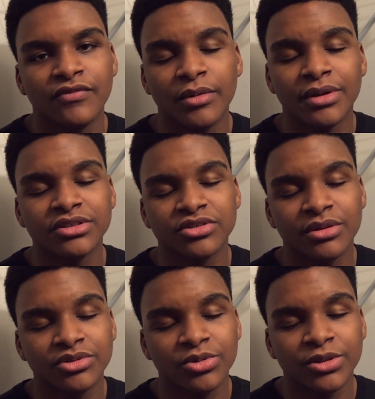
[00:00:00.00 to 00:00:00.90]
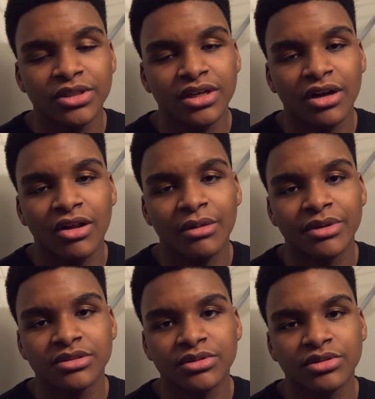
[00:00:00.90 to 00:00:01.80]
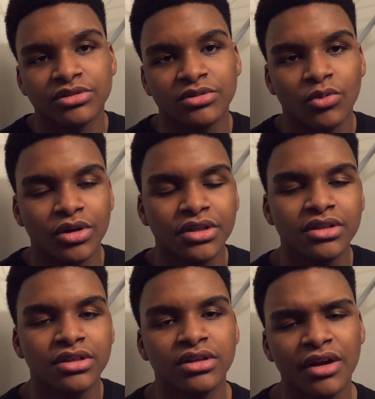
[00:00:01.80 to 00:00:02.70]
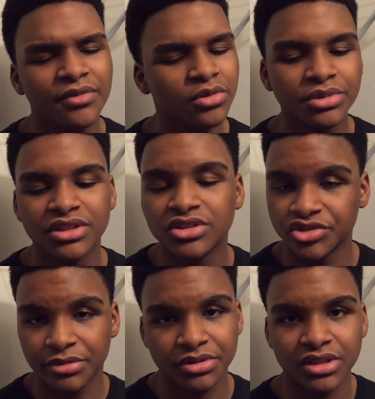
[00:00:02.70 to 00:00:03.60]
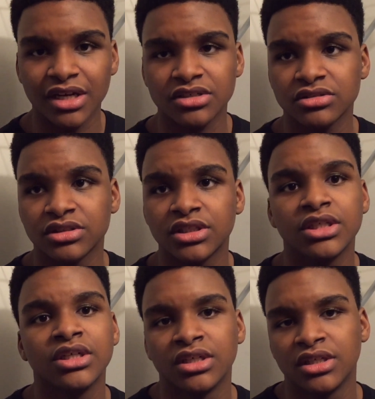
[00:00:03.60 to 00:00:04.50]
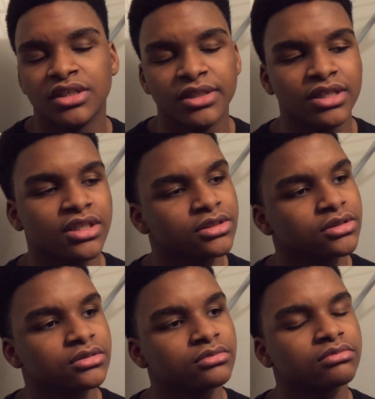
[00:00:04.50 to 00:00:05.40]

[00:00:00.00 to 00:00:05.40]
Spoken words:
Follow me on Instagram and Twitter. All at BestBro1. Everything will be in the description, actually. Yeah, guys.